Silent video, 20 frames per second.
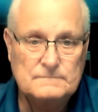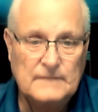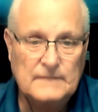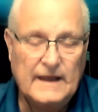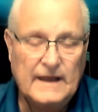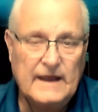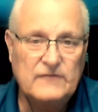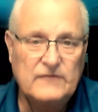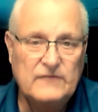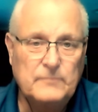
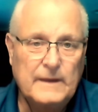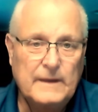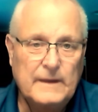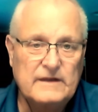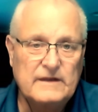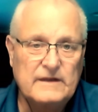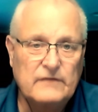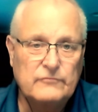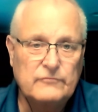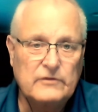That has made a
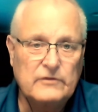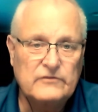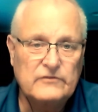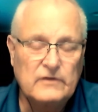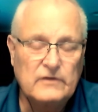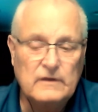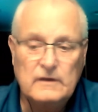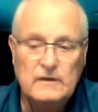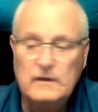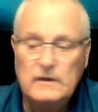difference.
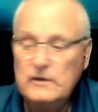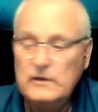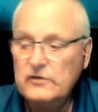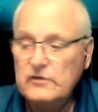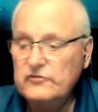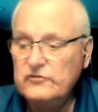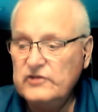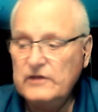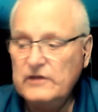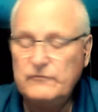
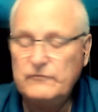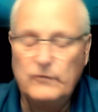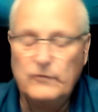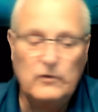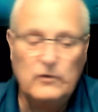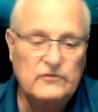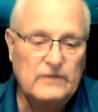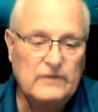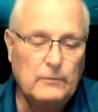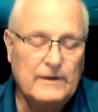Eugene
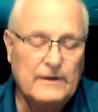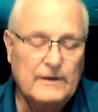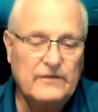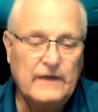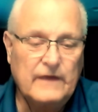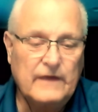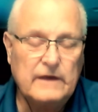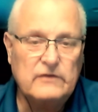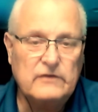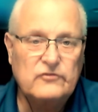Foels, I want to
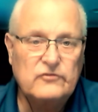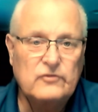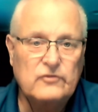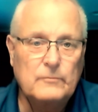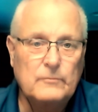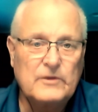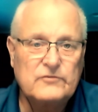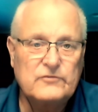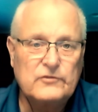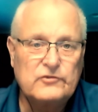thank you so
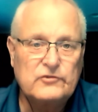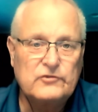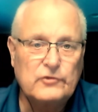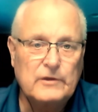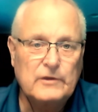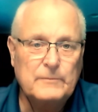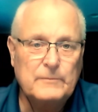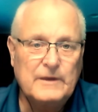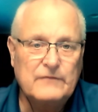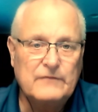much for
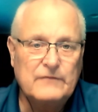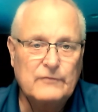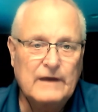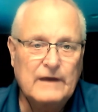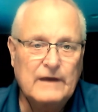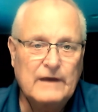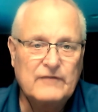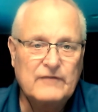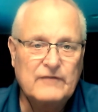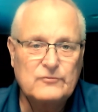joining me, for
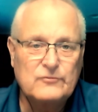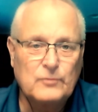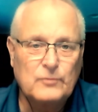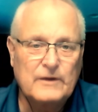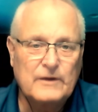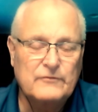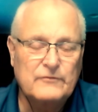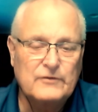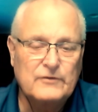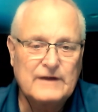having this
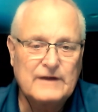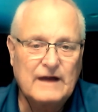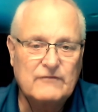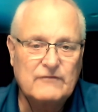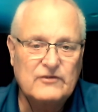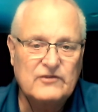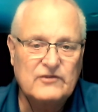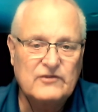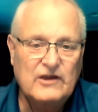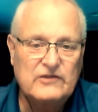wonderful
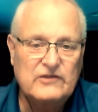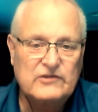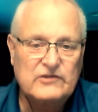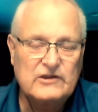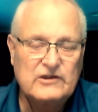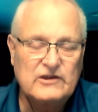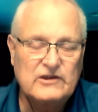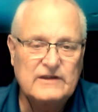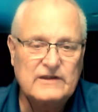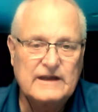conversation.
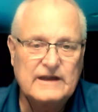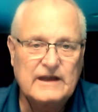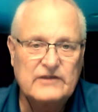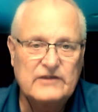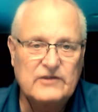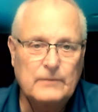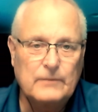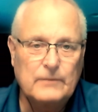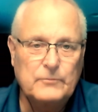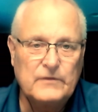Good to
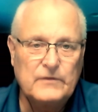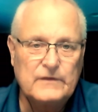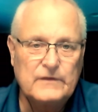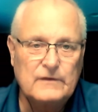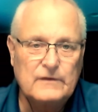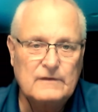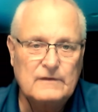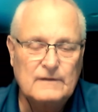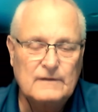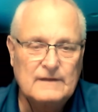catch up with
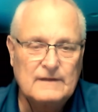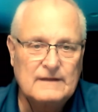you.